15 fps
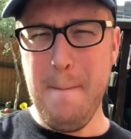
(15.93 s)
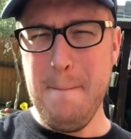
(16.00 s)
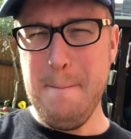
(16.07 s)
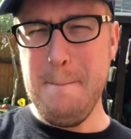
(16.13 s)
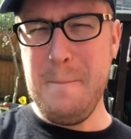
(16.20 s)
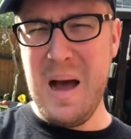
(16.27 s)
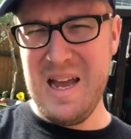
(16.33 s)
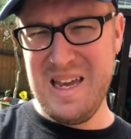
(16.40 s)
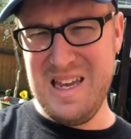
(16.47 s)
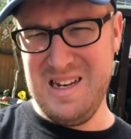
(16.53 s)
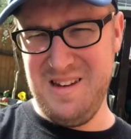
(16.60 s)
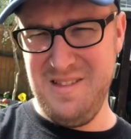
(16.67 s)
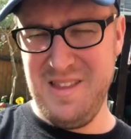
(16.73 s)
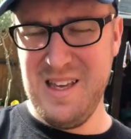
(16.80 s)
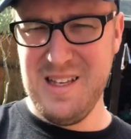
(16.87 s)
Banging!
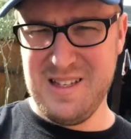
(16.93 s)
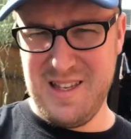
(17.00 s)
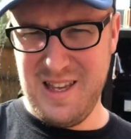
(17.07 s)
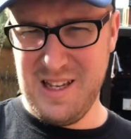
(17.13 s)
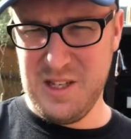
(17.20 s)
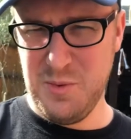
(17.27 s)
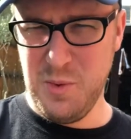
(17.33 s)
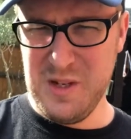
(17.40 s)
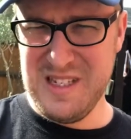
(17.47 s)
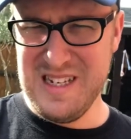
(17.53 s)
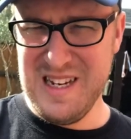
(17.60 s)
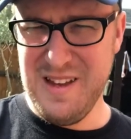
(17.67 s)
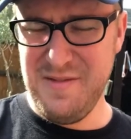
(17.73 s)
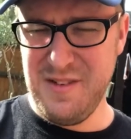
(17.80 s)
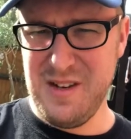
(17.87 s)
These things were
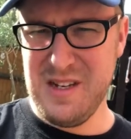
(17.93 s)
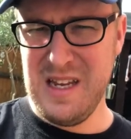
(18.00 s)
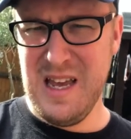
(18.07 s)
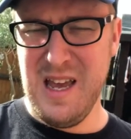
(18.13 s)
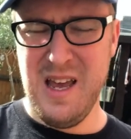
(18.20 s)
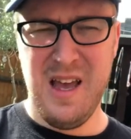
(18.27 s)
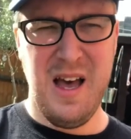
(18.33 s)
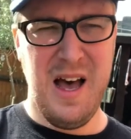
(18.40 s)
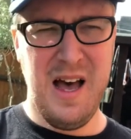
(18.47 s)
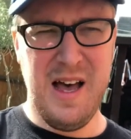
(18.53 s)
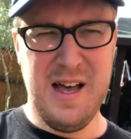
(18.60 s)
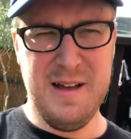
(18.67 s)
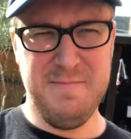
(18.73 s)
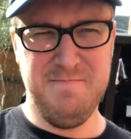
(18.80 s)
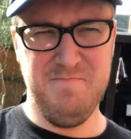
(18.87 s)
delivered,
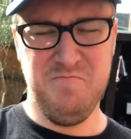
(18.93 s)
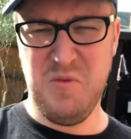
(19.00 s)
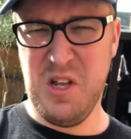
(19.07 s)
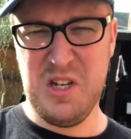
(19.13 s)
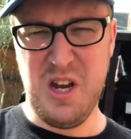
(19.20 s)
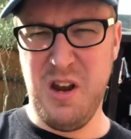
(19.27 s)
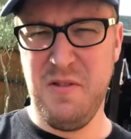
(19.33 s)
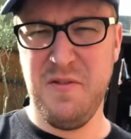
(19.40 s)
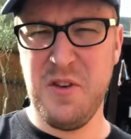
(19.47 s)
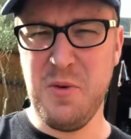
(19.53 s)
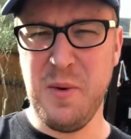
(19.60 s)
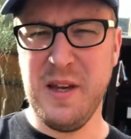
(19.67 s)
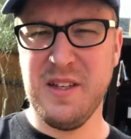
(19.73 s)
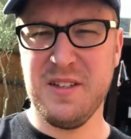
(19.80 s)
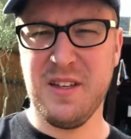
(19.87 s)
um, I don't know, a few
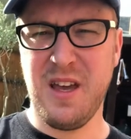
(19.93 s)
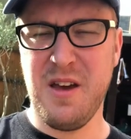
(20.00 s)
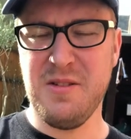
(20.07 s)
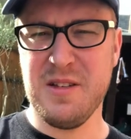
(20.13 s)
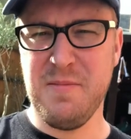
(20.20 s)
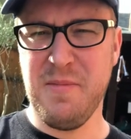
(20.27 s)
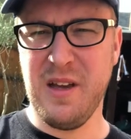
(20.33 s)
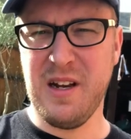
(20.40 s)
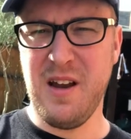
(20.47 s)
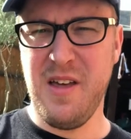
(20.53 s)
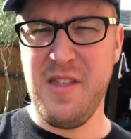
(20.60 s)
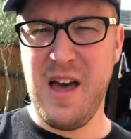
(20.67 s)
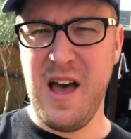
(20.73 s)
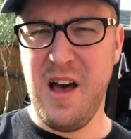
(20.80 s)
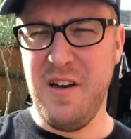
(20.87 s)
weeks ago, something like
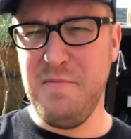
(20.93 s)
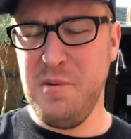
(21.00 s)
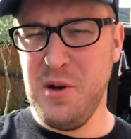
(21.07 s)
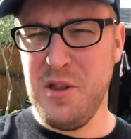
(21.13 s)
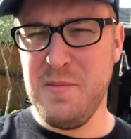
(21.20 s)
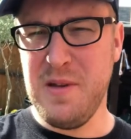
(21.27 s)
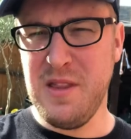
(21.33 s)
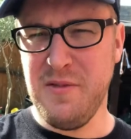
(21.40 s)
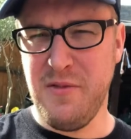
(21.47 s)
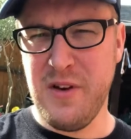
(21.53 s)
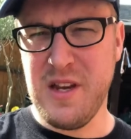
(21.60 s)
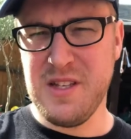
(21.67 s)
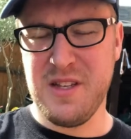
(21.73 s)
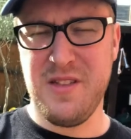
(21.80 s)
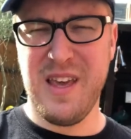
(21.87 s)
that. I've put them in the
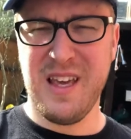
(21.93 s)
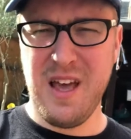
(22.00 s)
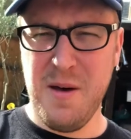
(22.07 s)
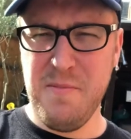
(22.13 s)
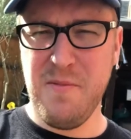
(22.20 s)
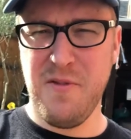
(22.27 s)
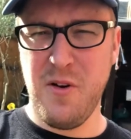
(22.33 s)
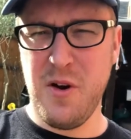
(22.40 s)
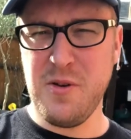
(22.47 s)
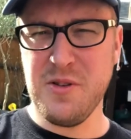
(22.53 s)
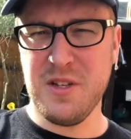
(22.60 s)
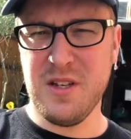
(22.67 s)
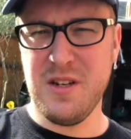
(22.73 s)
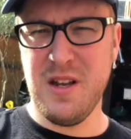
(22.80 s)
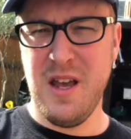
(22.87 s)
freezer, they come
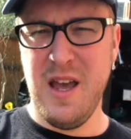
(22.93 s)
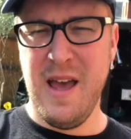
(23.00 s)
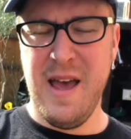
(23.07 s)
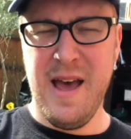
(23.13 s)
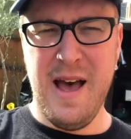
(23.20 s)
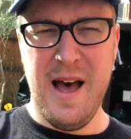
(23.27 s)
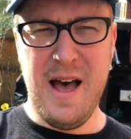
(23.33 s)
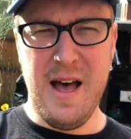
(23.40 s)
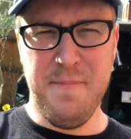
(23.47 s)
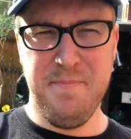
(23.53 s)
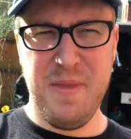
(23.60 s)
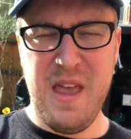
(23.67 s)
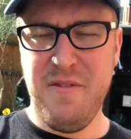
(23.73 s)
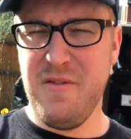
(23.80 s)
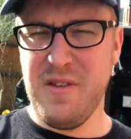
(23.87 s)
frozen, um,
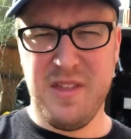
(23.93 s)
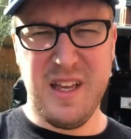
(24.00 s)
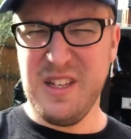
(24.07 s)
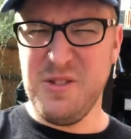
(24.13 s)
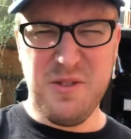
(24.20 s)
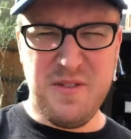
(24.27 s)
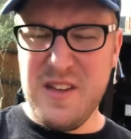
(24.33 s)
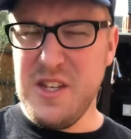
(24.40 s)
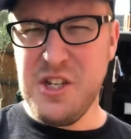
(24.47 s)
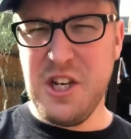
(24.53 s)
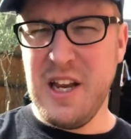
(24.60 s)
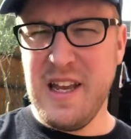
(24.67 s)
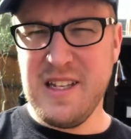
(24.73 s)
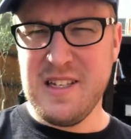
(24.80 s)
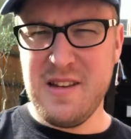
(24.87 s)
everything sort of
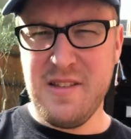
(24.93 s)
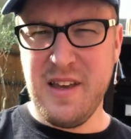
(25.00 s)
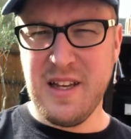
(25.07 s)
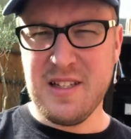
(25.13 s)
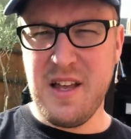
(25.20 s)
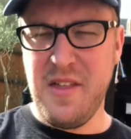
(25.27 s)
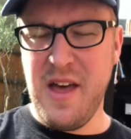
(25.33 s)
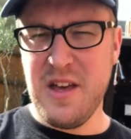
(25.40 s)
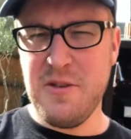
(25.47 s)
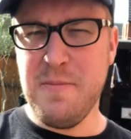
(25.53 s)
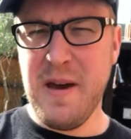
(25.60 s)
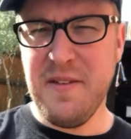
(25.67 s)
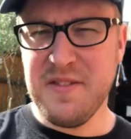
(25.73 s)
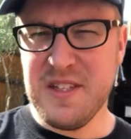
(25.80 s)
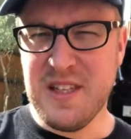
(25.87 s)
insulated and things like that. You may have
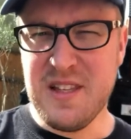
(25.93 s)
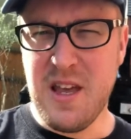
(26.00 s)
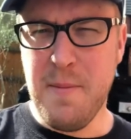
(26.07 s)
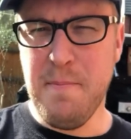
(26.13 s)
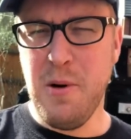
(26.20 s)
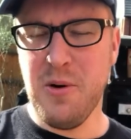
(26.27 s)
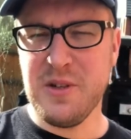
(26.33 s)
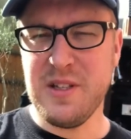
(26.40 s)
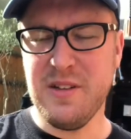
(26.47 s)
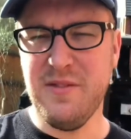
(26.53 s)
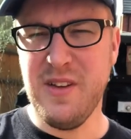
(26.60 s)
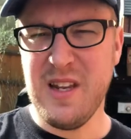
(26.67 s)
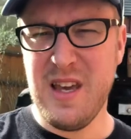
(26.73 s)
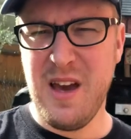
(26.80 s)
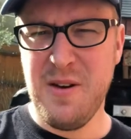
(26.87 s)
seen the unboxing
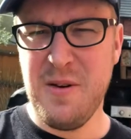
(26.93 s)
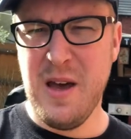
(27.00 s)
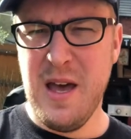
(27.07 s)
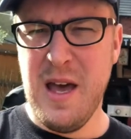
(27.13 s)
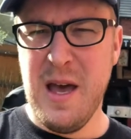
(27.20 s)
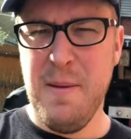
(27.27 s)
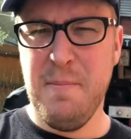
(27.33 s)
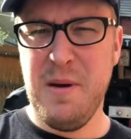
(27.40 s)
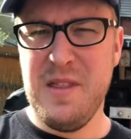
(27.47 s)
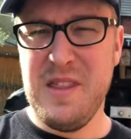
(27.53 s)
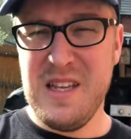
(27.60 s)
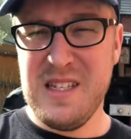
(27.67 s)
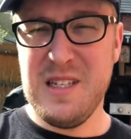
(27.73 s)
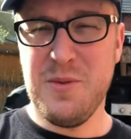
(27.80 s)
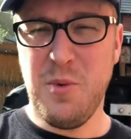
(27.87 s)
video, but this
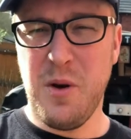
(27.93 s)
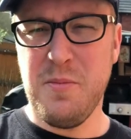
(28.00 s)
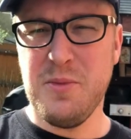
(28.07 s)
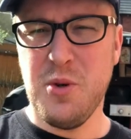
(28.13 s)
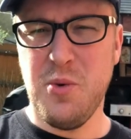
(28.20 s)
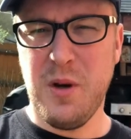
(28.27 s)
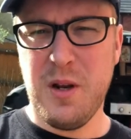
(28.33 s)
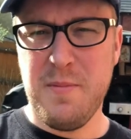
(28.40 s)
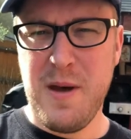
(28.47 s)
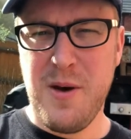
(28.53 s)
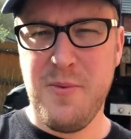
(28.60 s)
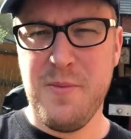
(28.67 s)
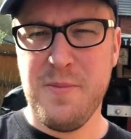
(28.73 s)
is what I'm talking about.